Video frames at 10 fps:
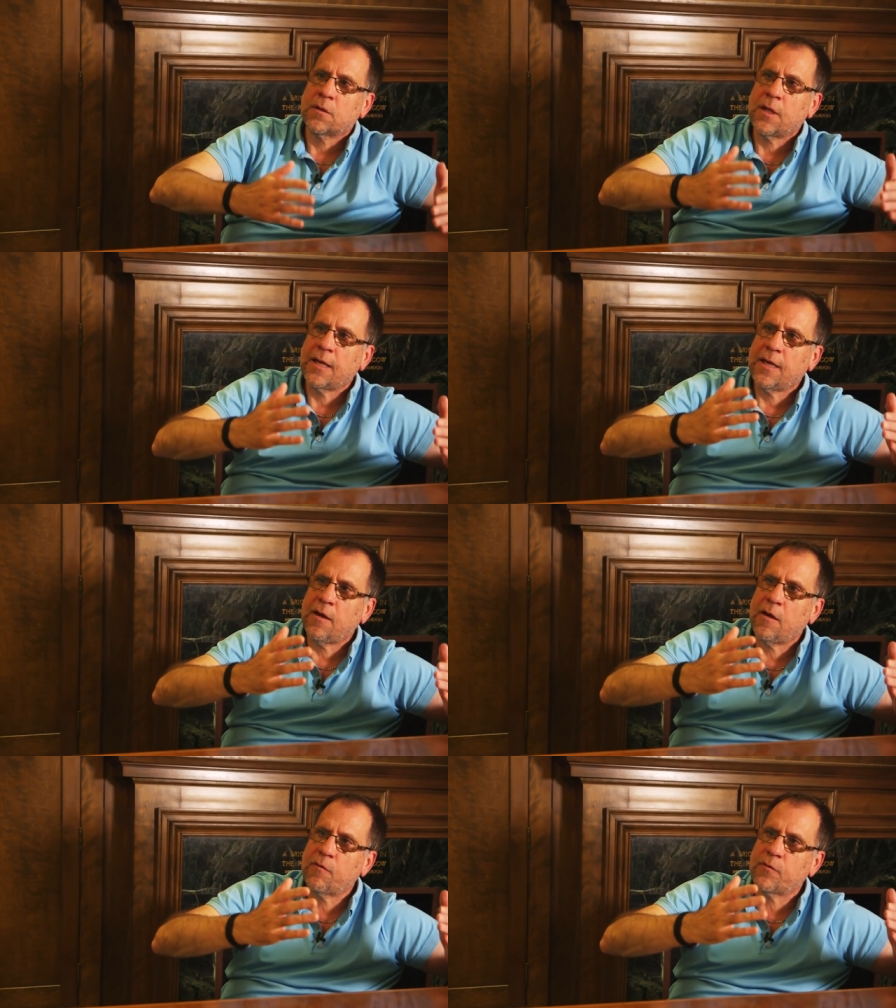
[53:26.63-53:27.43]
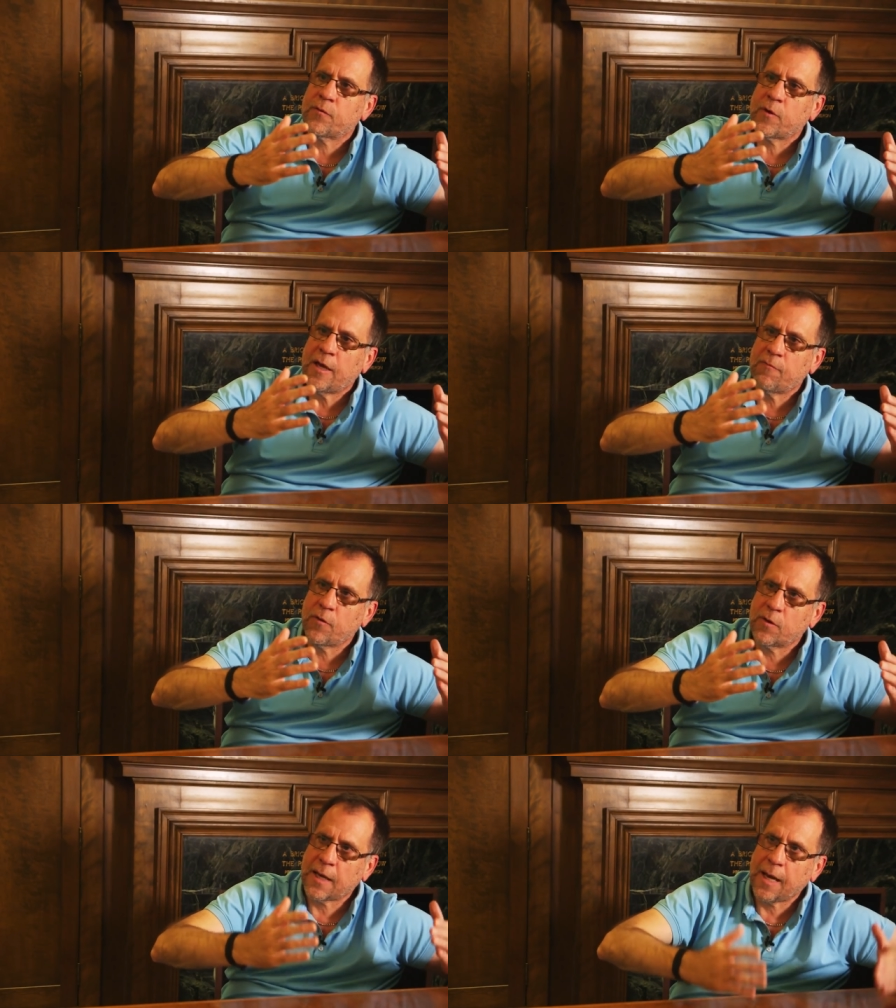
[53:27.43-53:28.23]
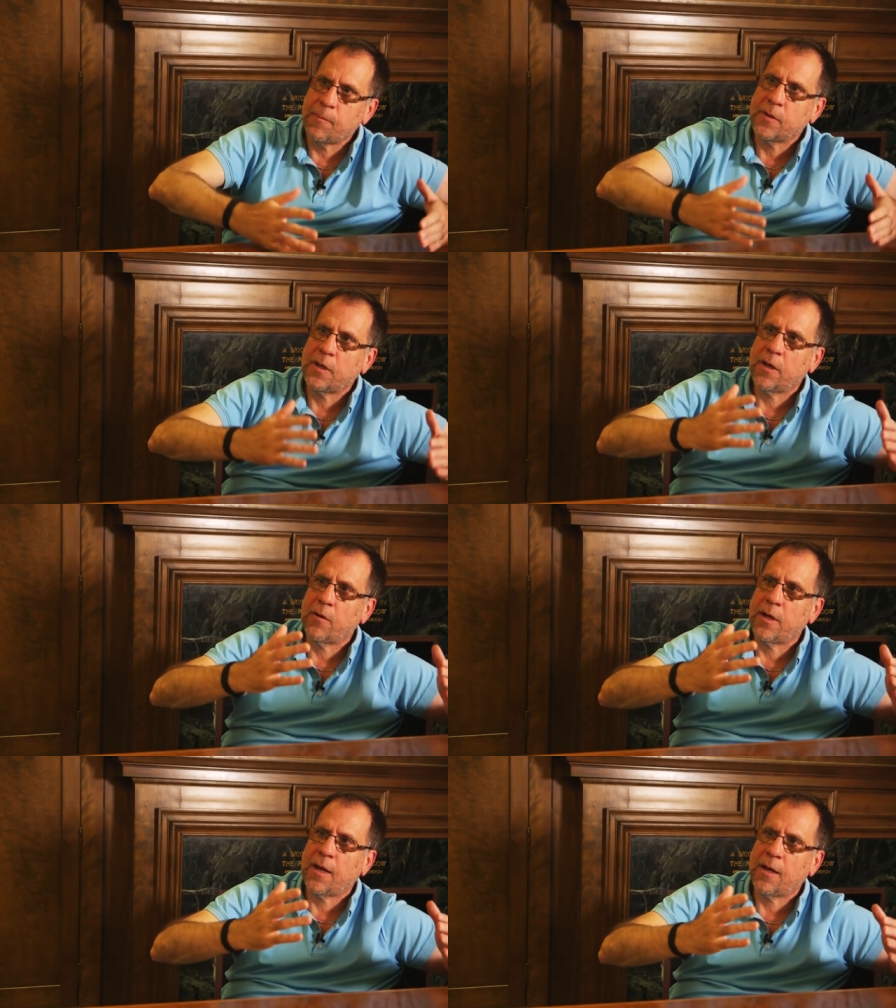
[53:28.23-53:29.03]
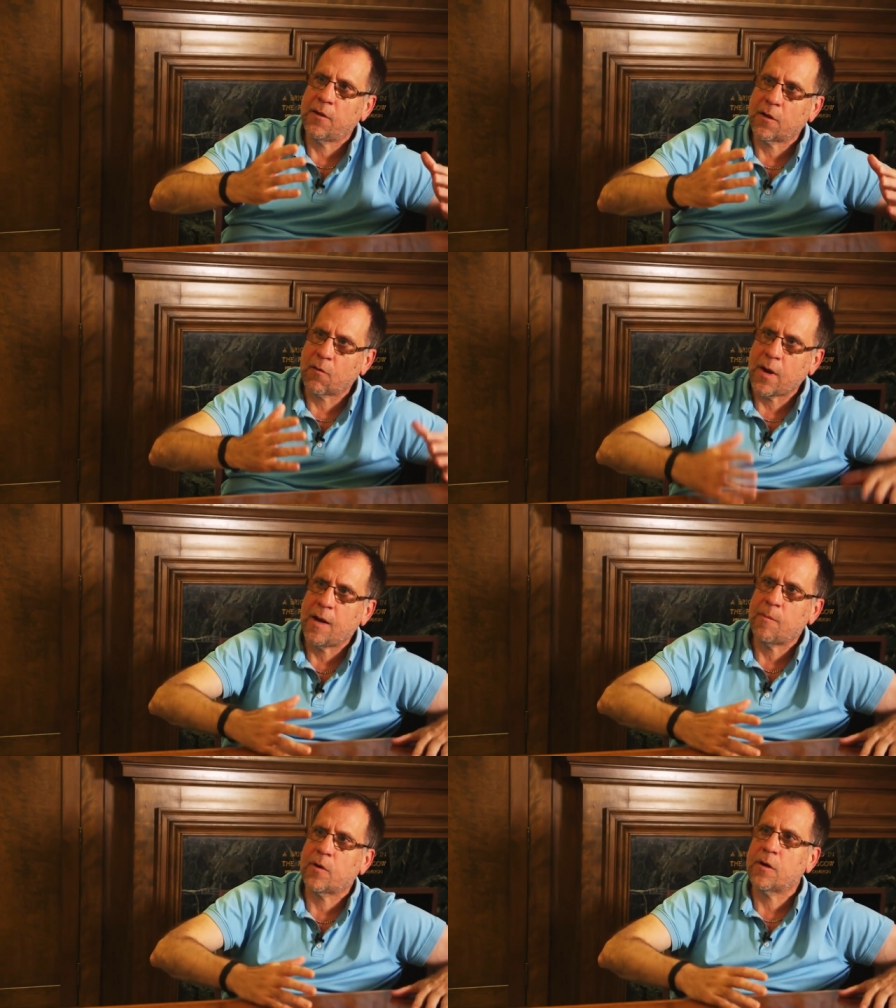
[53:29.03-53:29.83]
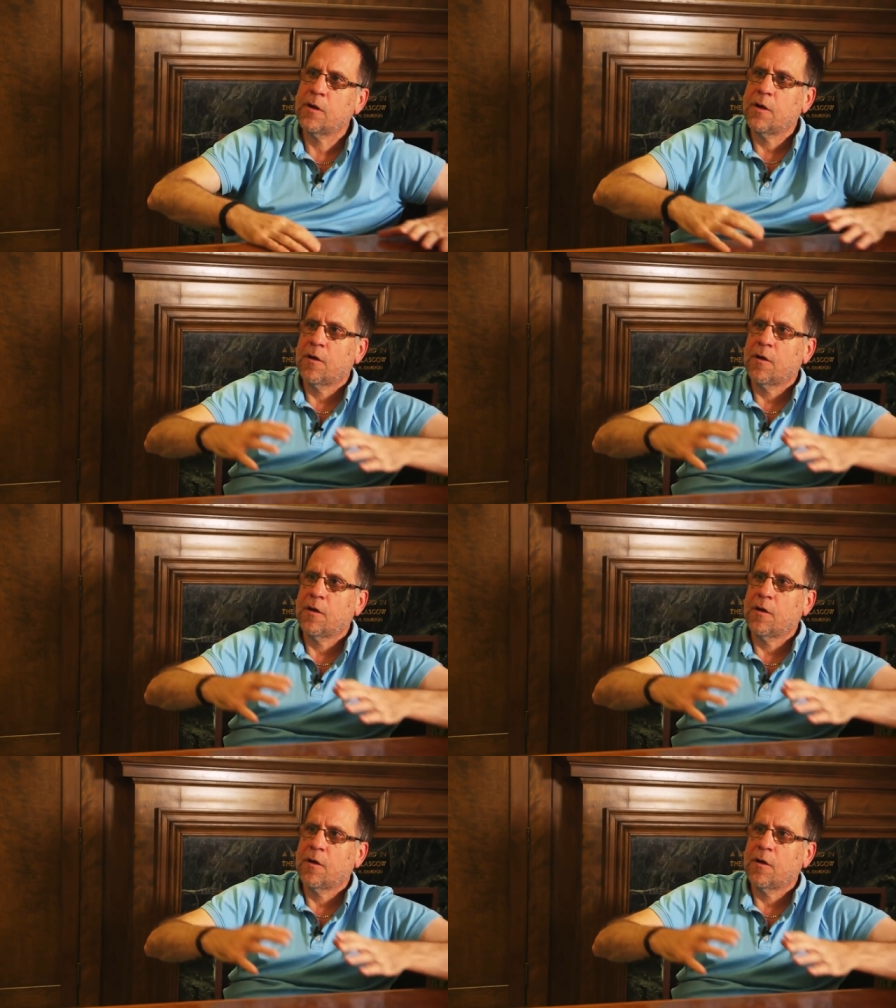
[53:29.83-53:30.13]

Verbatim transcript: that I give a vocabulary and a grammar